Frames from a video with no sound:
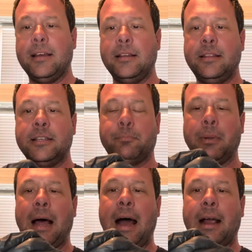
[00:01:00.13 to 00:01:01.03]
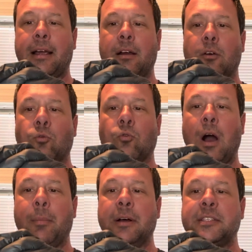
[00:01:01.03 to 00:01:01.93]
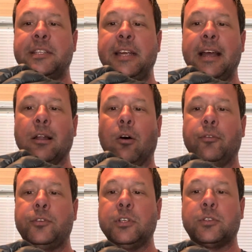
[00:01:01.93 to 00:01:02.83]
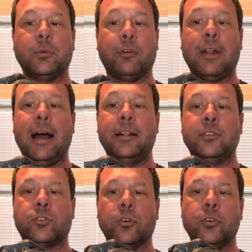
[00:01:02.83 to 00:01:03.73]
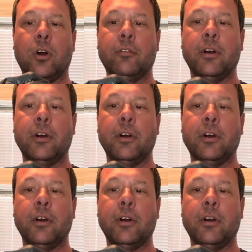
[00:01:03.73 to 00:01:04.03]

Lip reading: this black rubber seal off, just with the flathead screwdriver